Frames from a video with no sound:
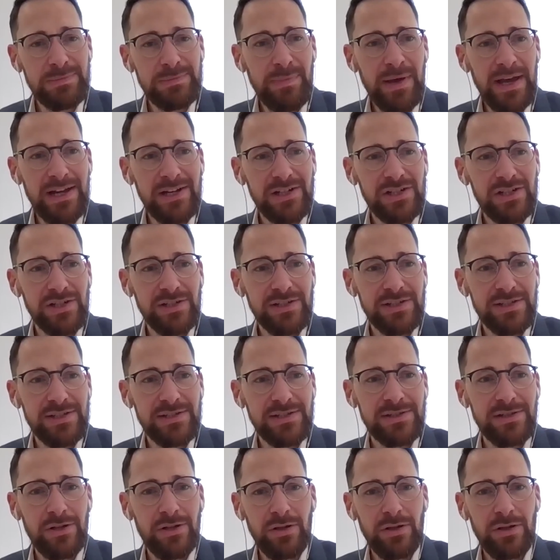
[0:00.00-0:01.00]

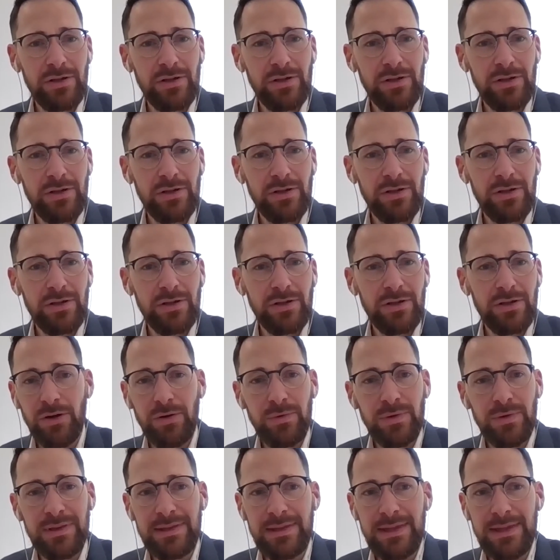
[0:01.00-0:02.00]
patients,
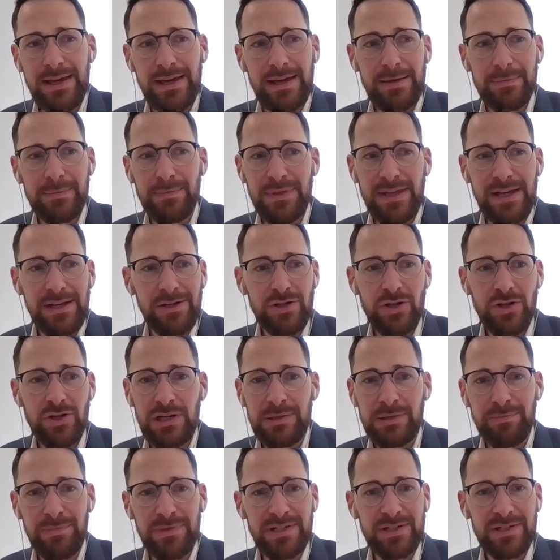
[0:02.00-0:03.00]
their
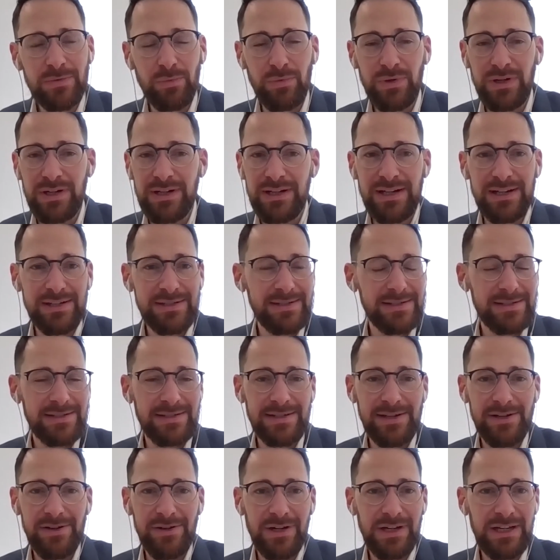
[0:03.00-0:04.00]
treatment wouldn't
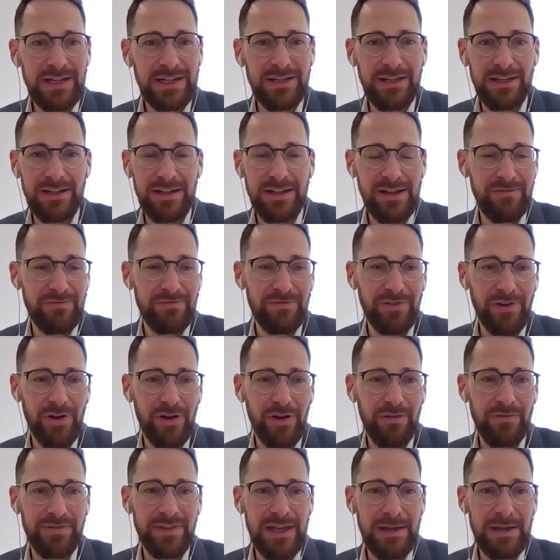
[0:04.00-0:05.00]
necessarily
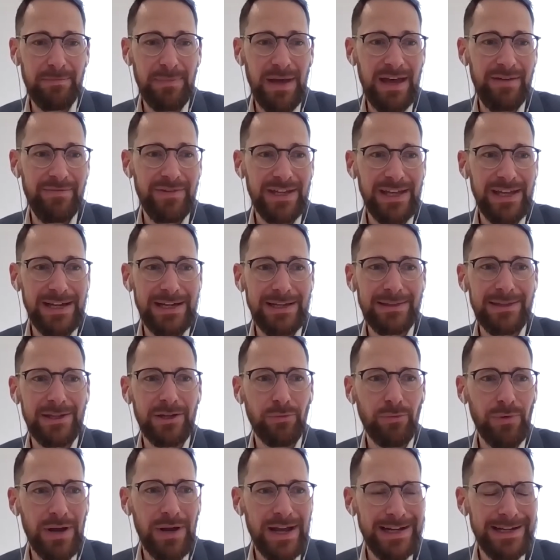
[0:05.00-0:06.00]
involve them having anything
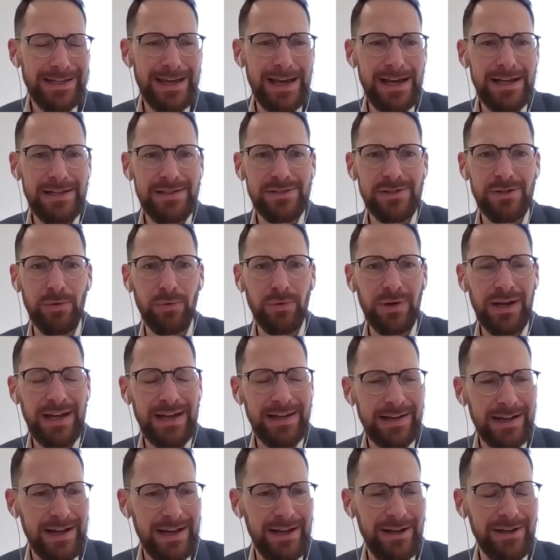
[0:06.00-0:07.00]
radiated or
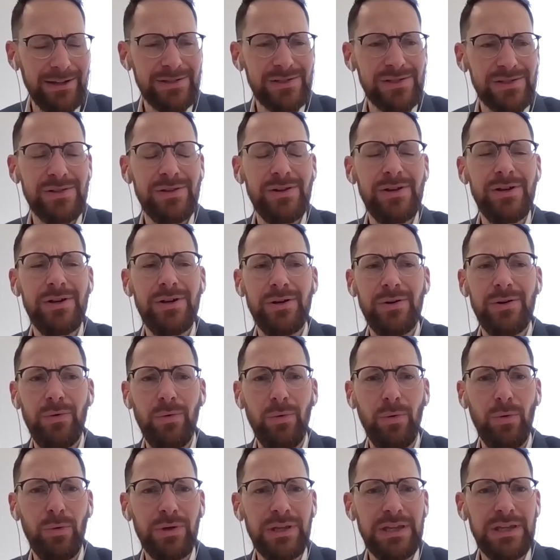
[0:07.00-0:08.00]
cut out,
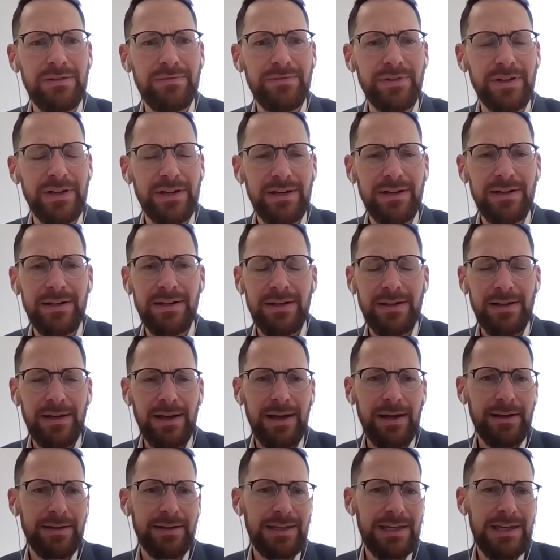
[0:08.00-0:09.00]
or even
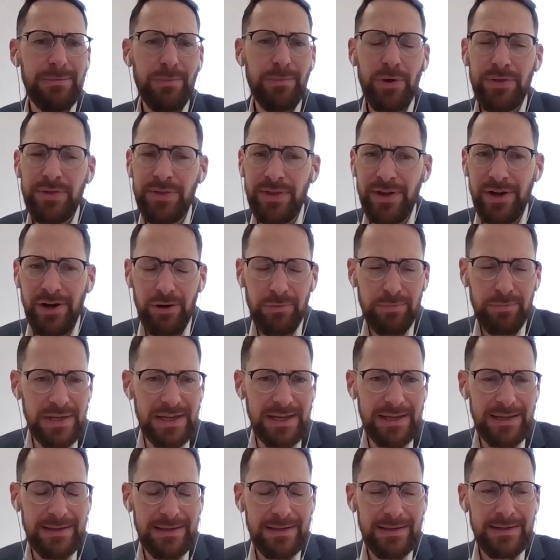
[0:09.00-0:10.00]
chemotherapy.